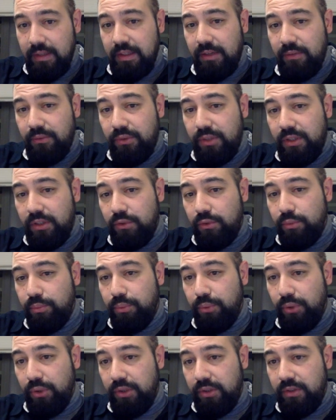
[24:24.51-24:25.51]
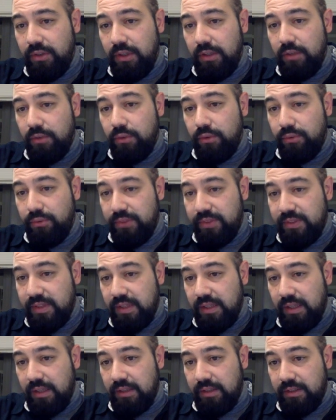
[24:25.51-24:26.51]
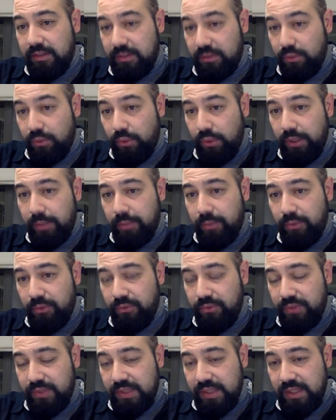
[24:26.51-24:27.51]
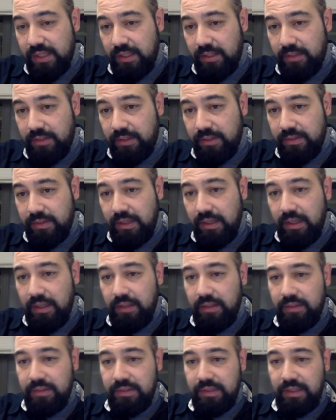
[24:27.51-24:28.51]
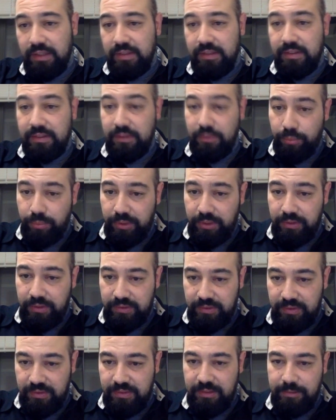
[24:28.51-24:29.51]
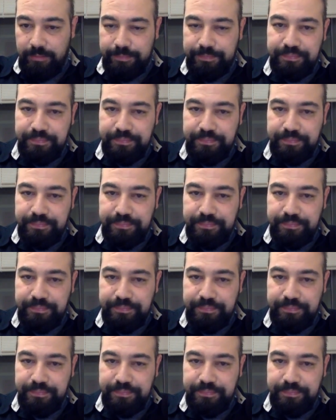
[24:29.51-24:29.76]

then we need to point to the physical address, the correct physical address in this case, as an operating system.